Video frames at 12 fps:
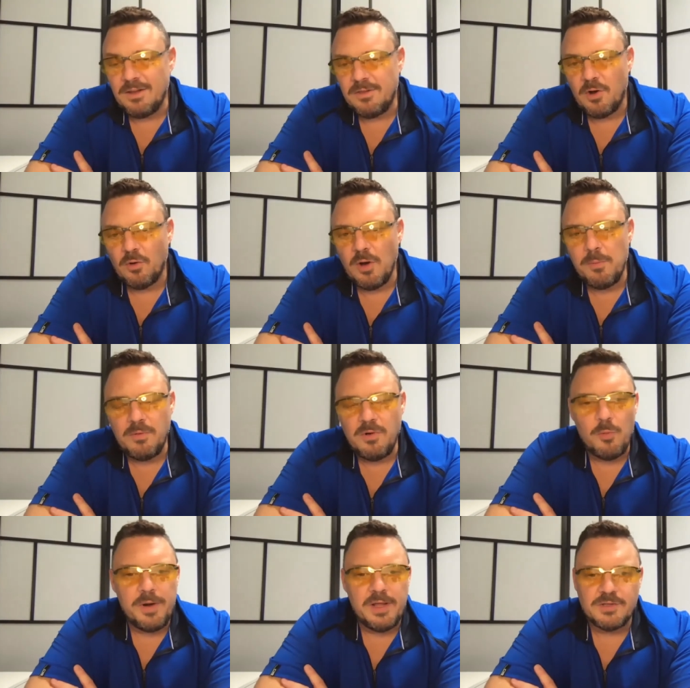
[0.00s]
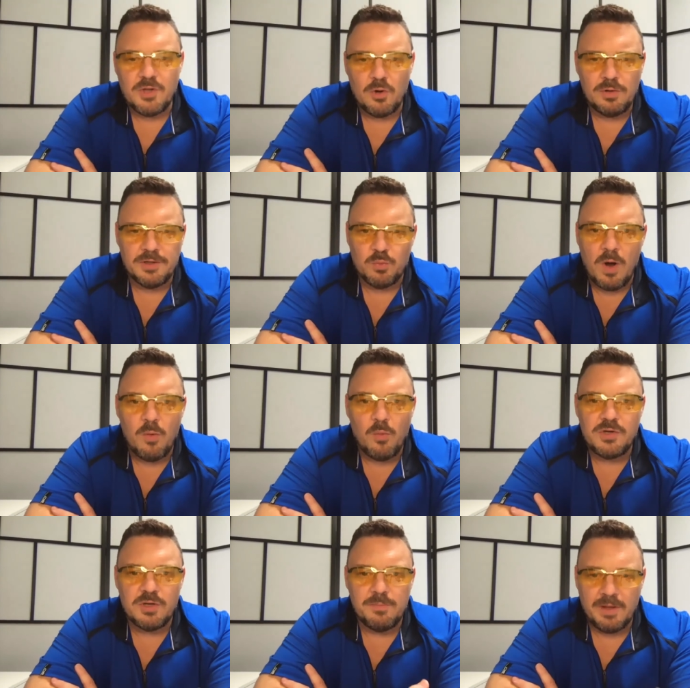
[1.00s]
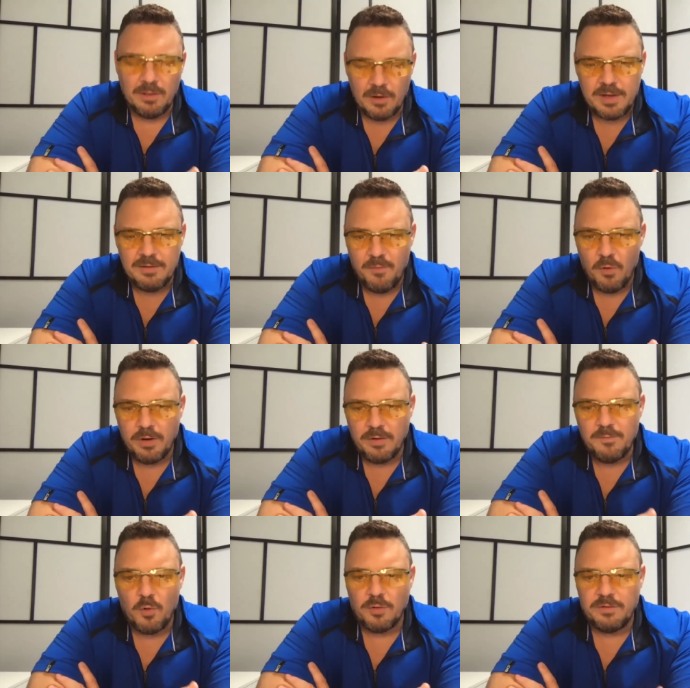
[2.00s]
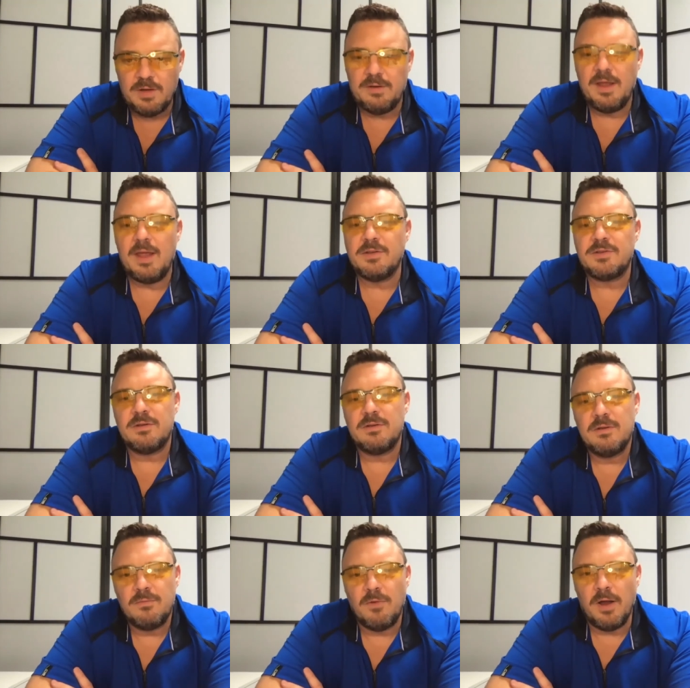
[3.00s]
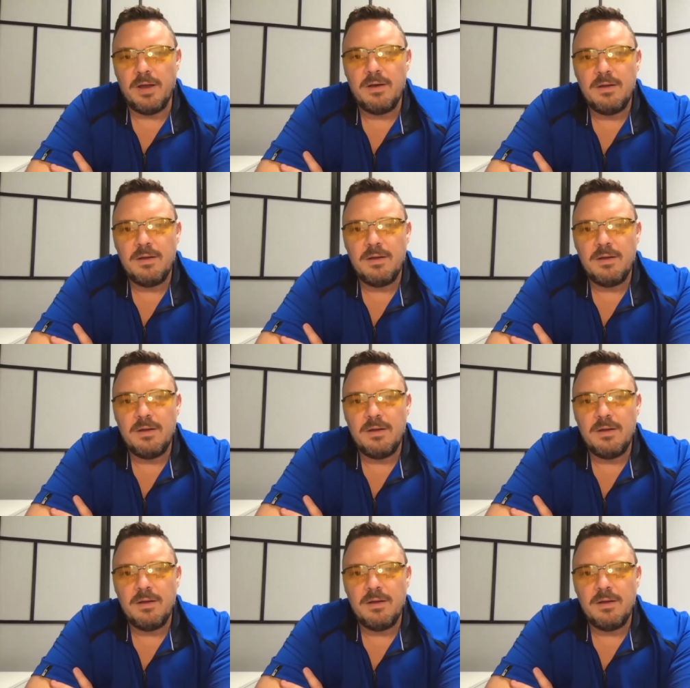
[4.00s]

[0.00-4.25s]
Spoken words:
though, nobody has told us what we should be looking for in 14 days, right?